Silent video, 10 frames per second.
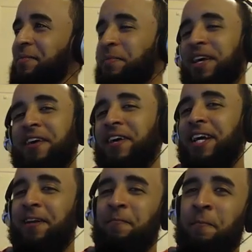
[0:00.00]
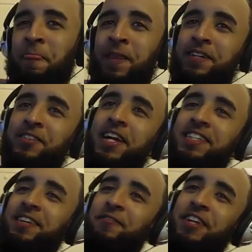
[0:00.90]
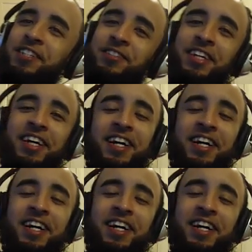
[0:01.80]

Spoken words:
Period. So that's it for this